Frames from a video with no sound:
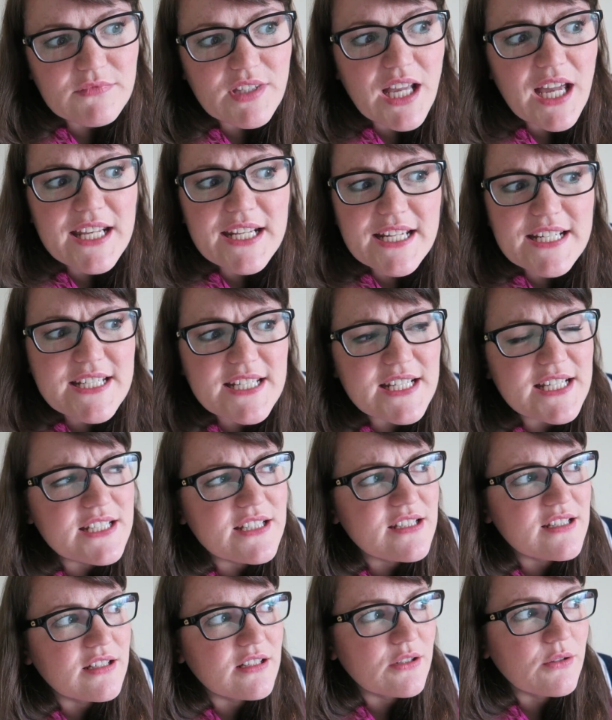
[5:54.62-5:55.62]
and I
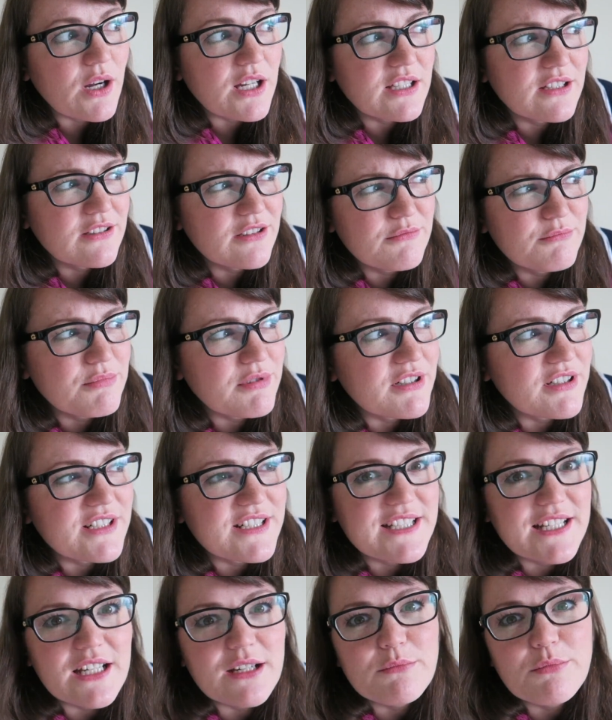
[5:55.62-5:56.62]
did Kuala Lumpur,
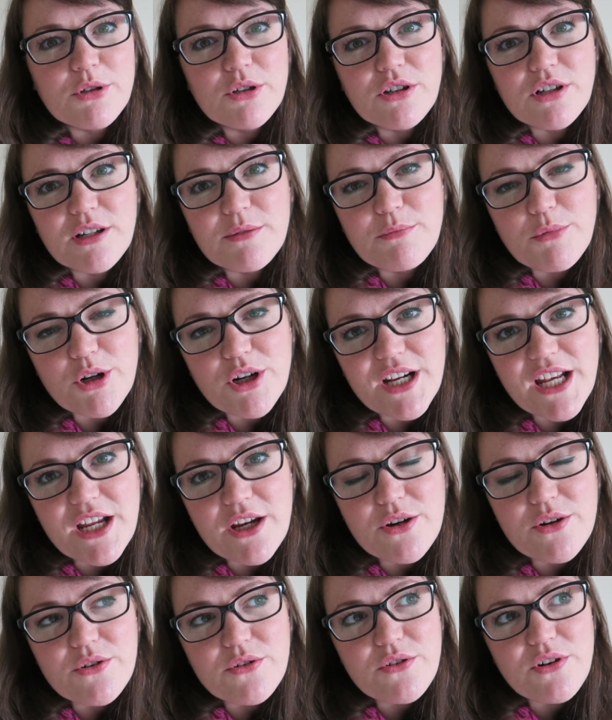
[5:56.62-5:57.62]
Singapore,
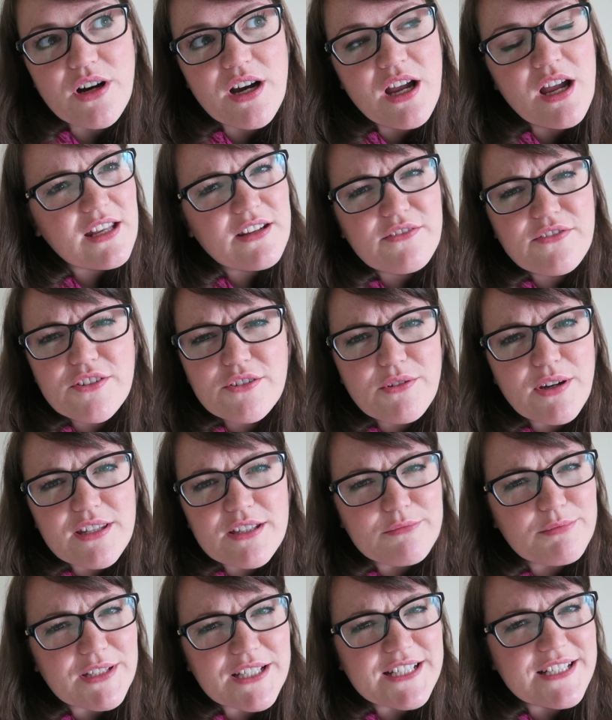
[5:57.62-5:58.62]
Borneo, and a few other
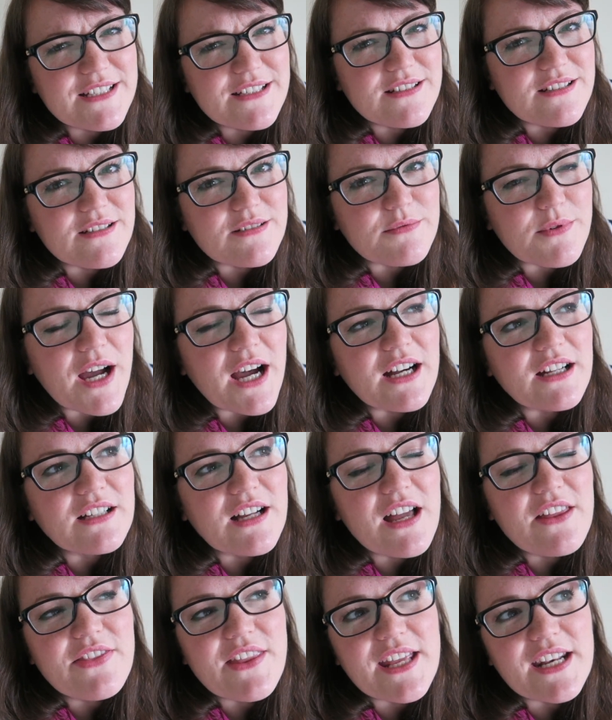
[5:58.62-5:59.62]
places as well.
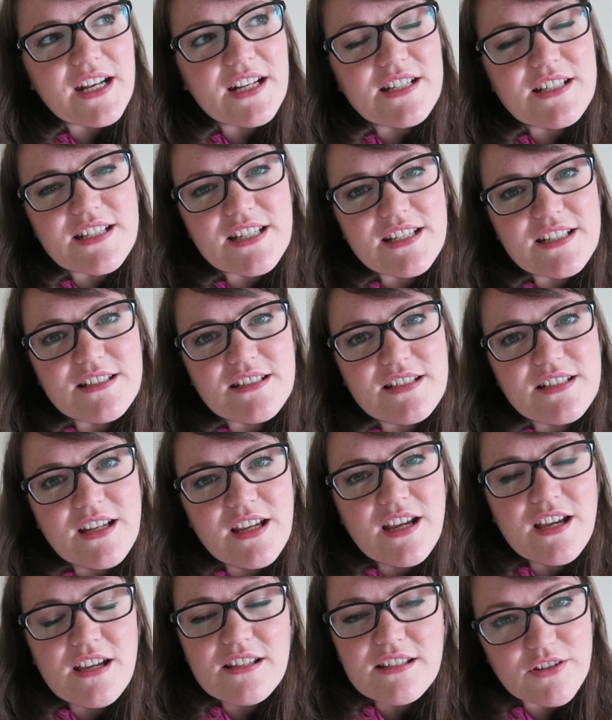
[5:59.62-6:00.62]
And then I did
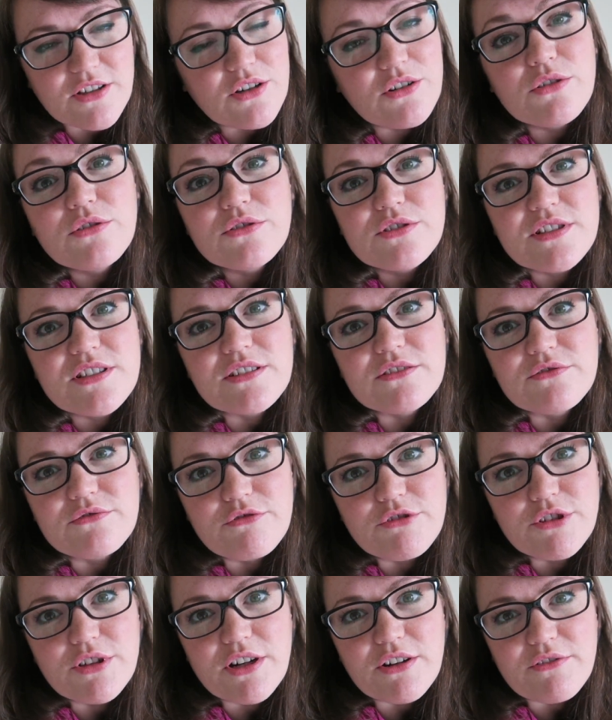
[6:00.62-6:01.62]
the coastal
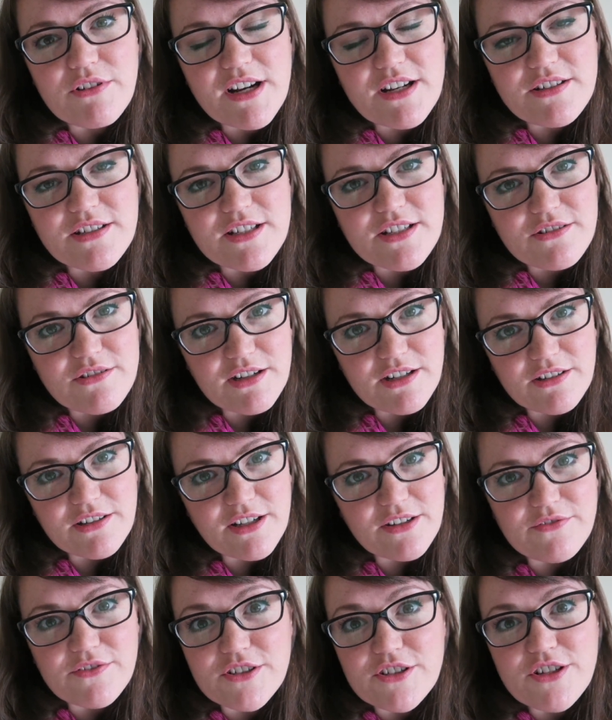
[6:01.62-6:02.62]
route around Australia
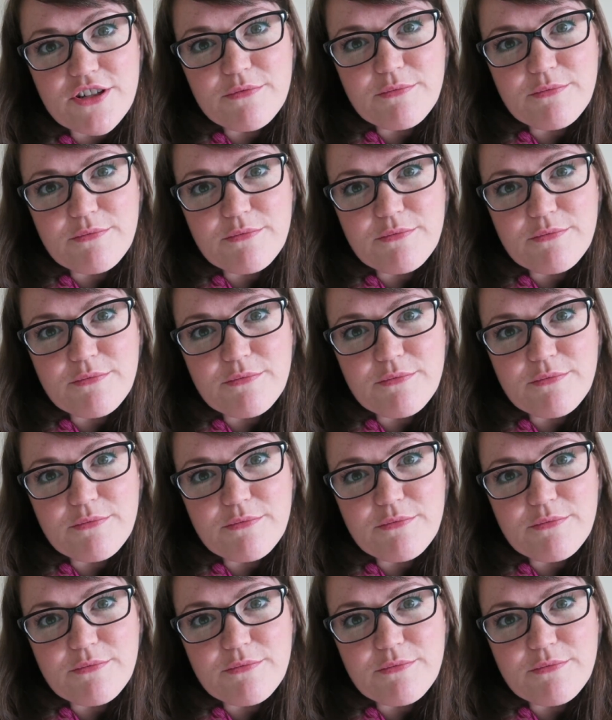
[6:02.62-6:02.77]
for 2